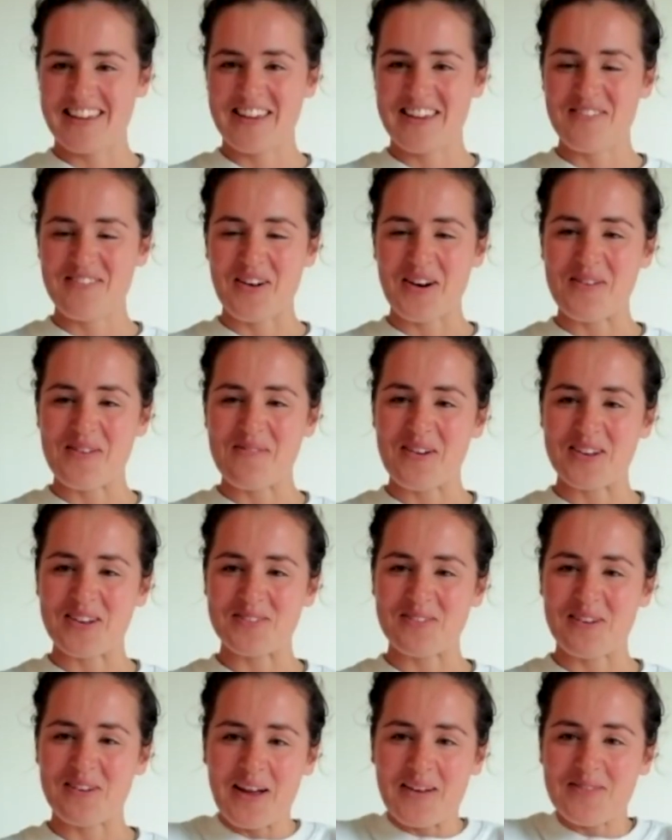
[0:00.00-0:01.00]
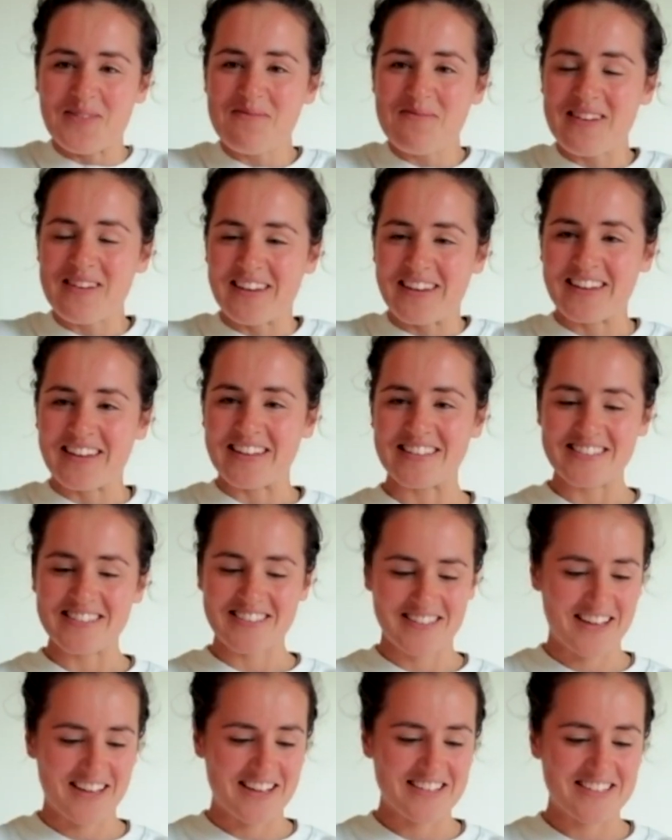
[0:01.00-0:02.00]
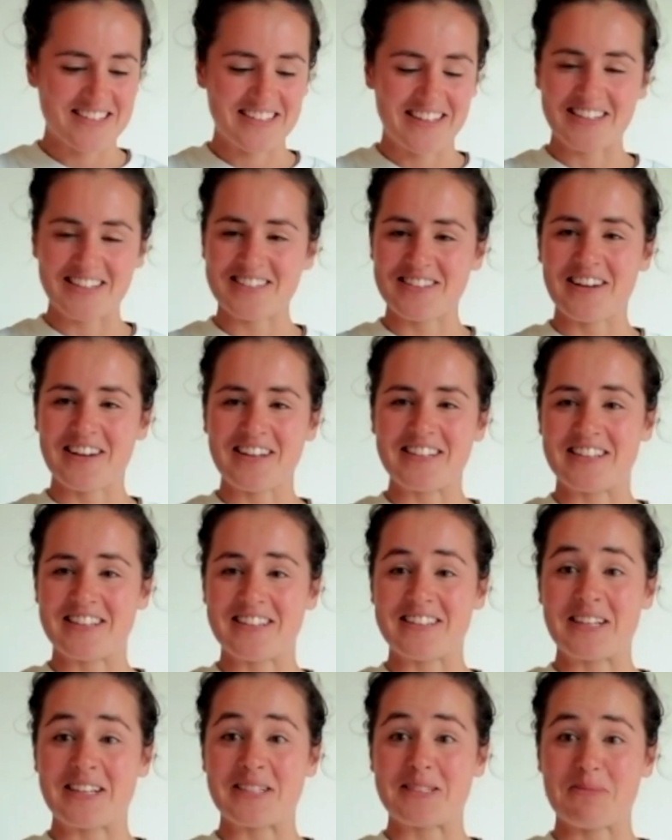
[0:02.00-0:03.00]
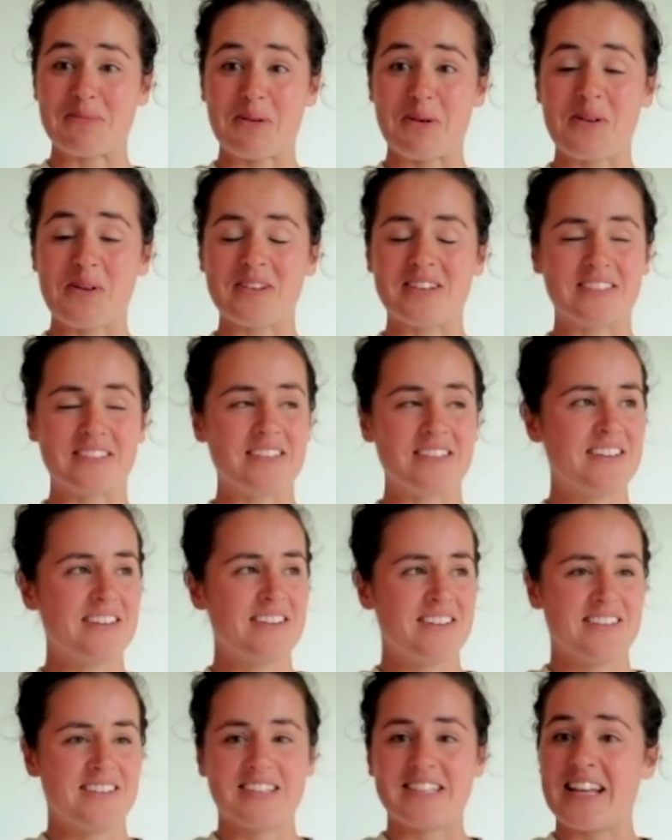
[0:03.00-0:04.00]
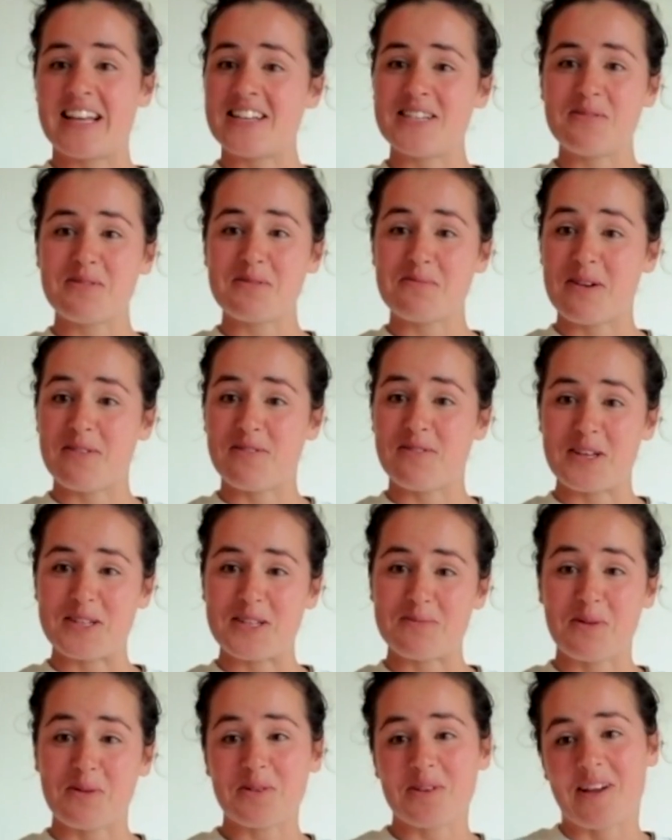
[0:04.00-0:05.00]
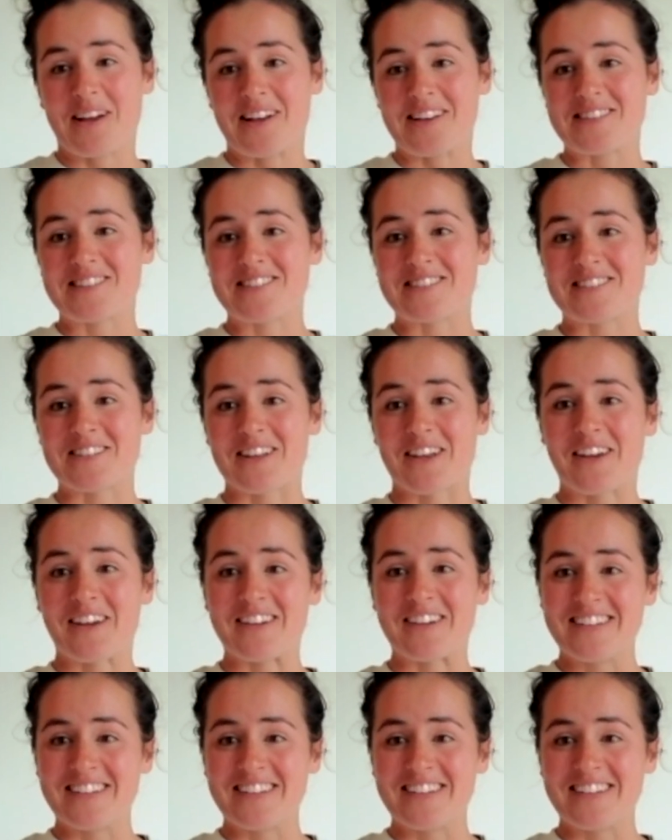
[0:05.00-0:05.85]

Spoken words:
you very much for having me. It's an exciting thing to be on, and it's actually one of my first podcasts. So,